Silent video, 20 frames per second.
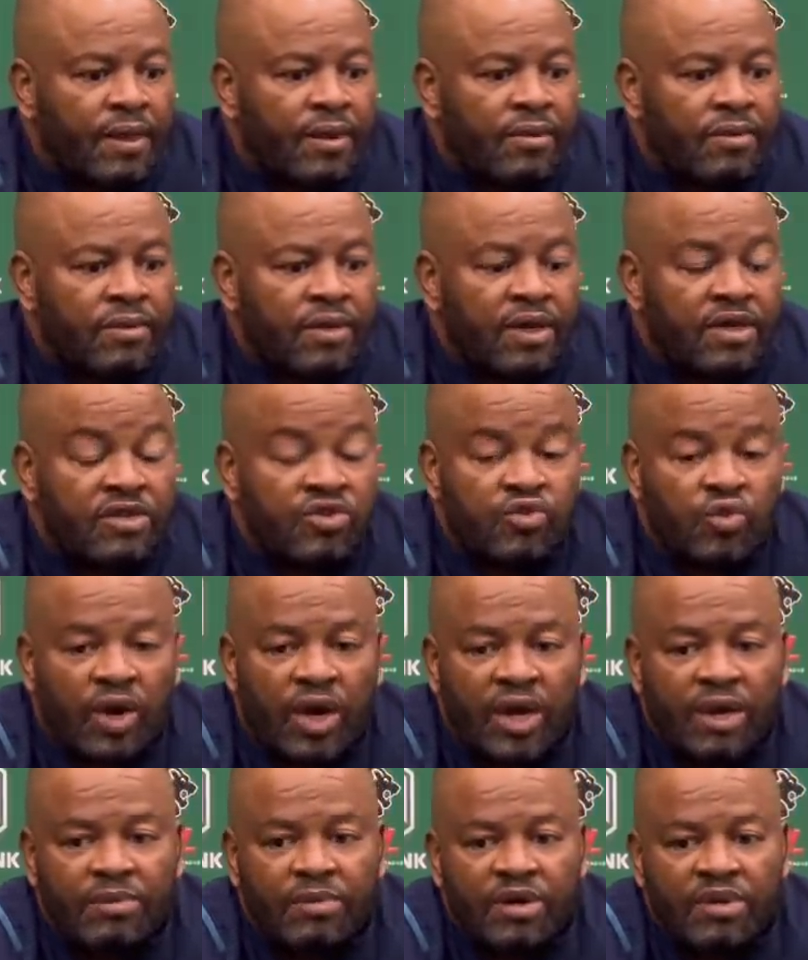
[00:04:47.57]
That is
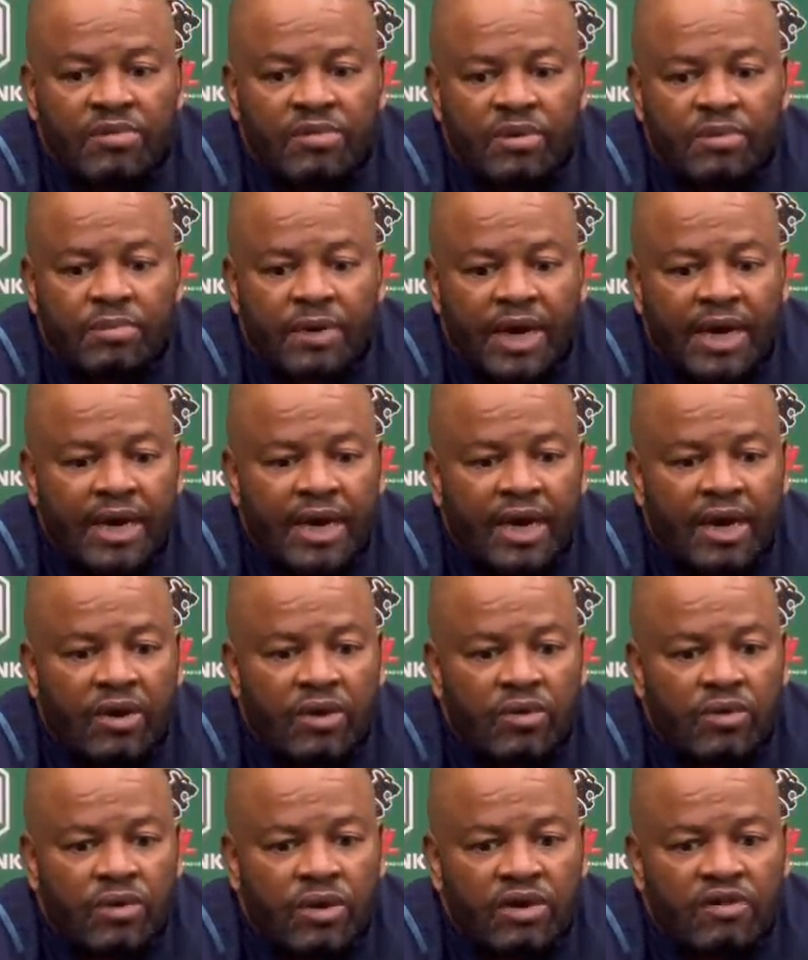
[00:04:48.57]
why maybe by
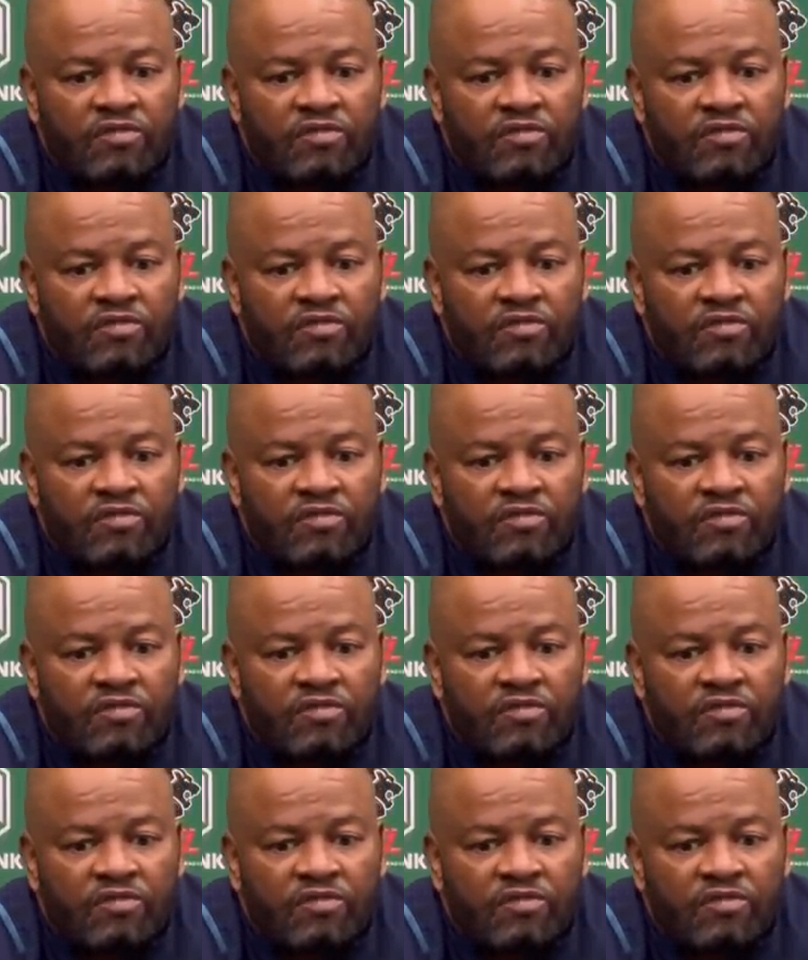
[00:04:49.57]
now we